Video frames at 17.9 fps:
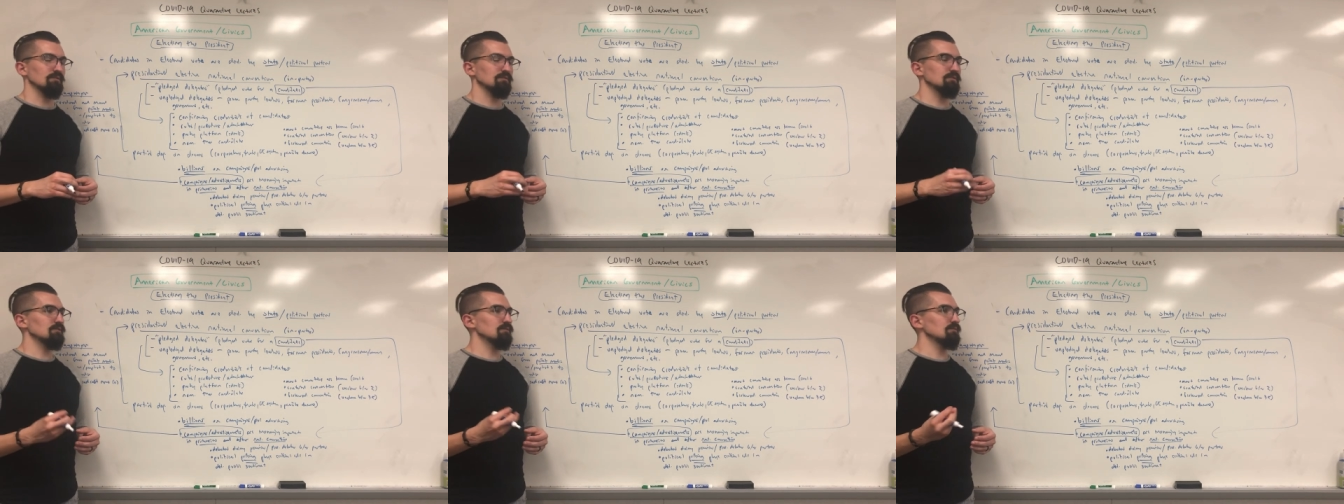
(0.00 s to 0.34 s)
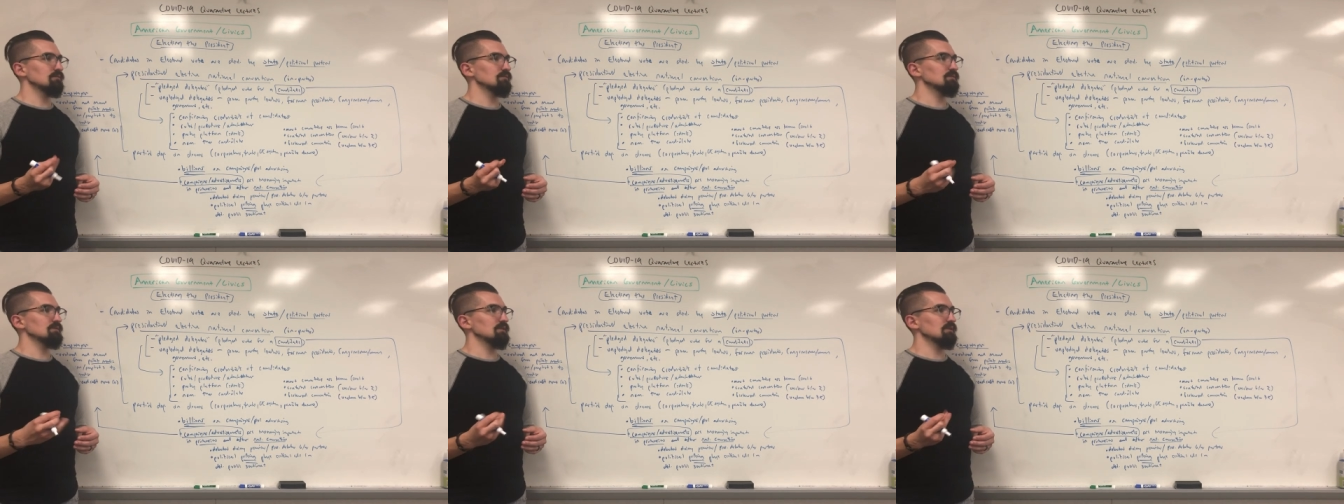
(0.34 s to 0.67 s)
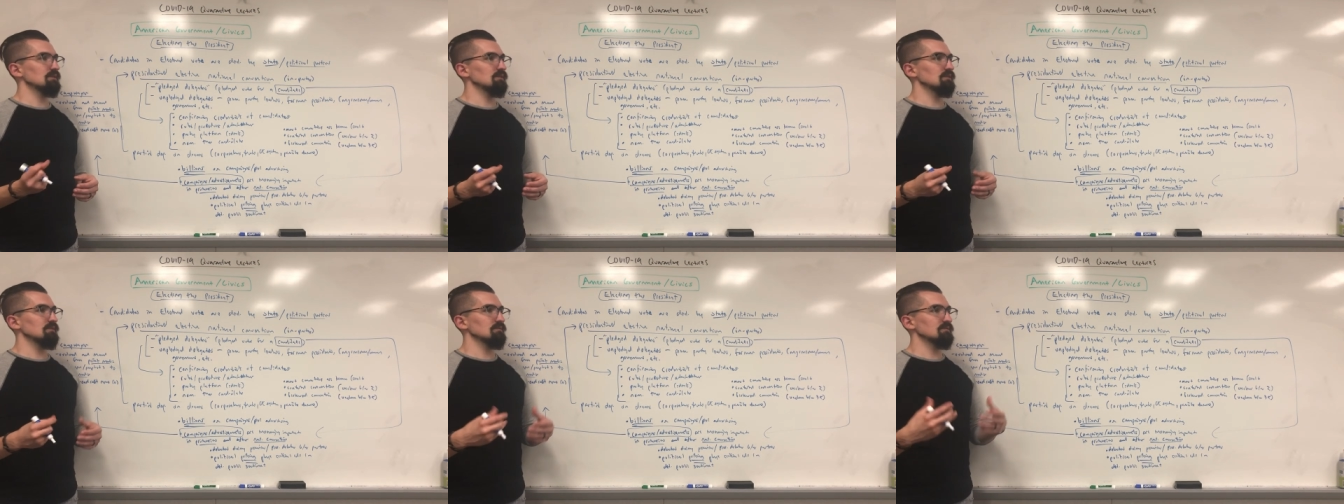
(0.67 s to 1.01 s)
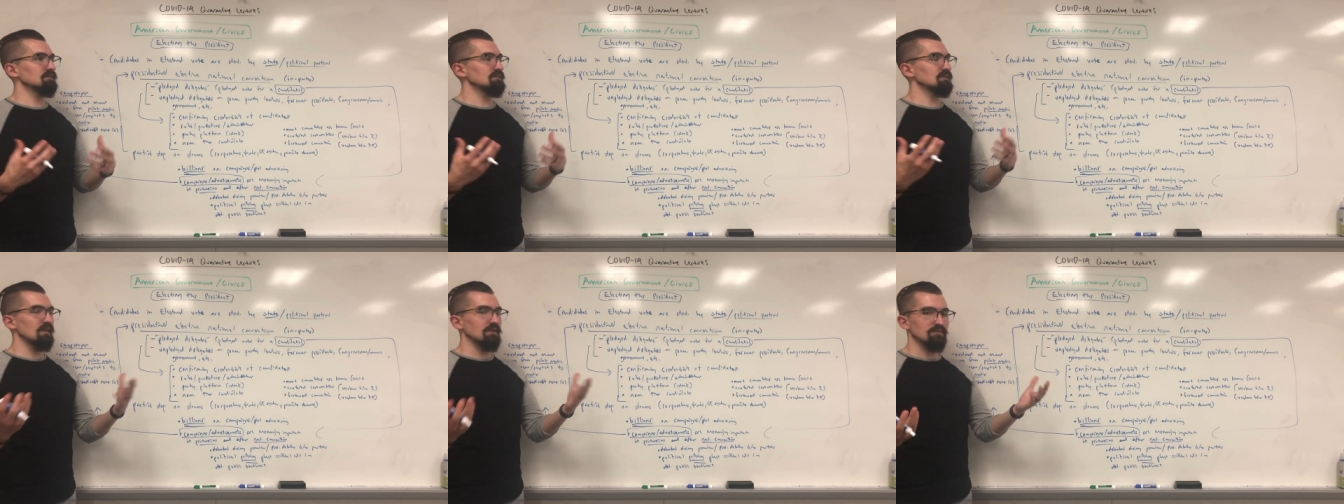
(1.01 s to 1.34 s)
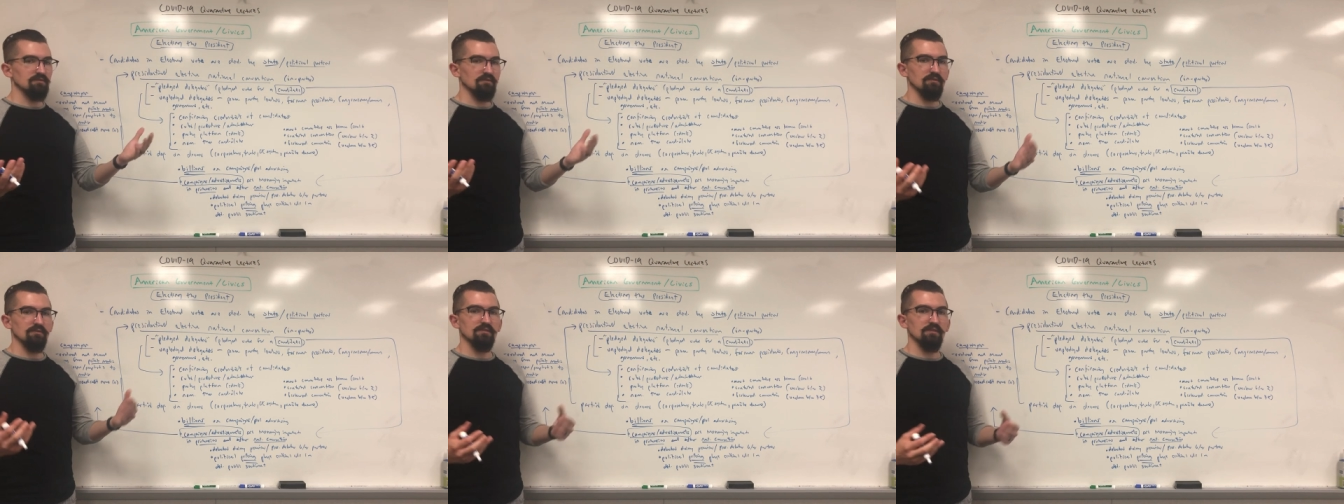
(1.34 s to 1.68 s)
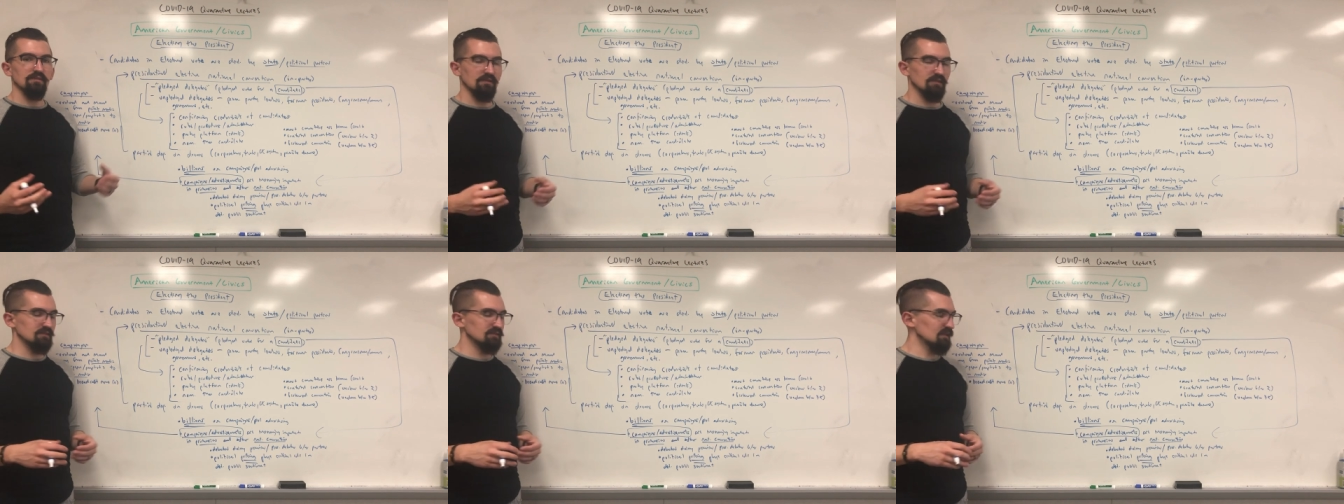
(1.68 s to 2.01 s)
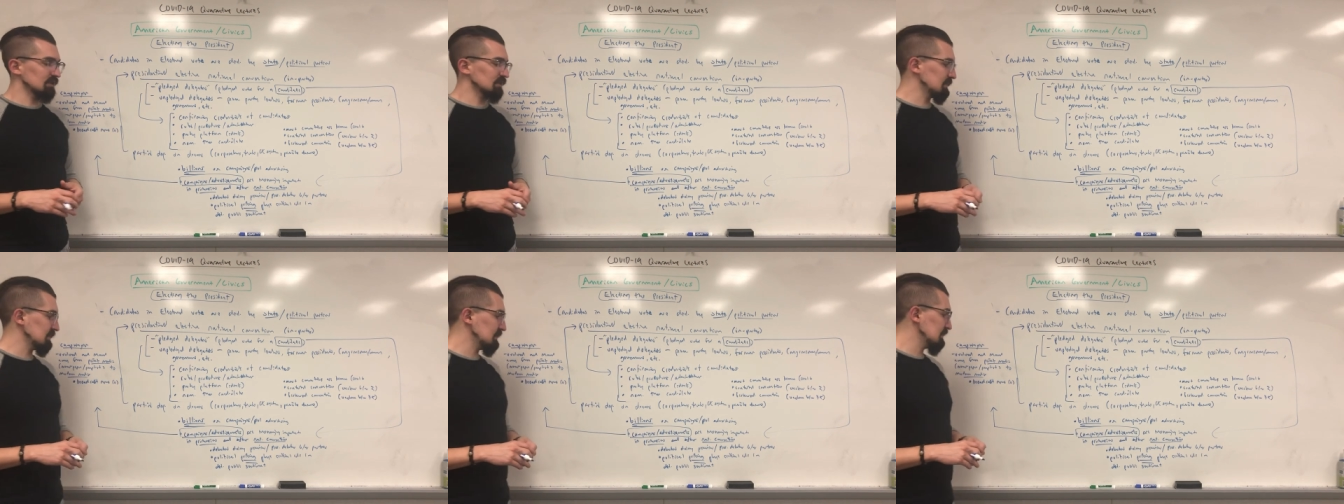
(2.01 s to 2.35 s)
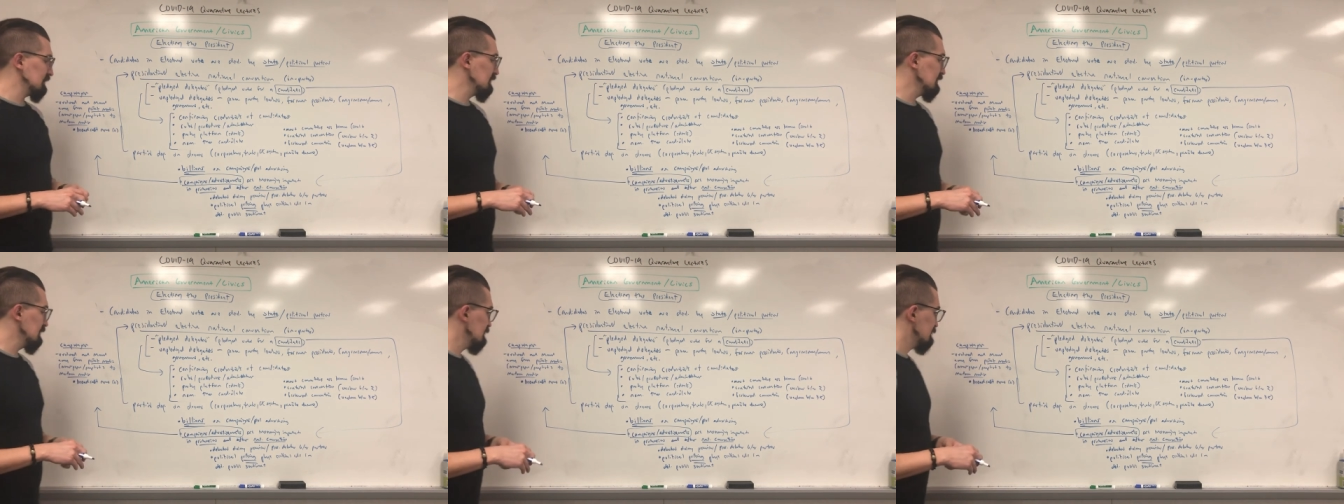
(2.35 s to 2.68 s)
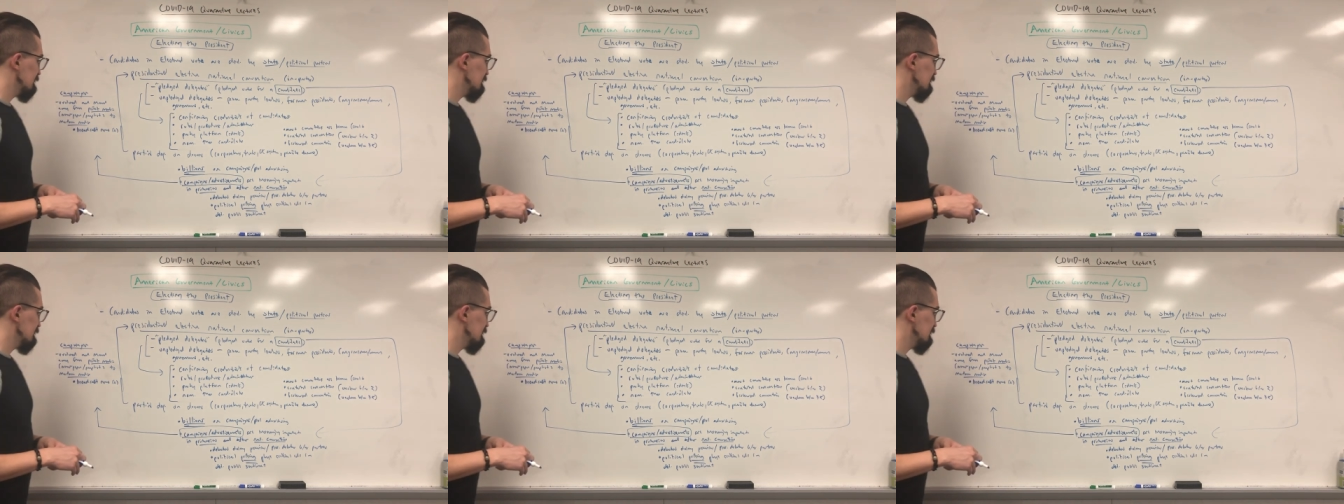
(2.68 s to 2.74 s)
news stations and things like that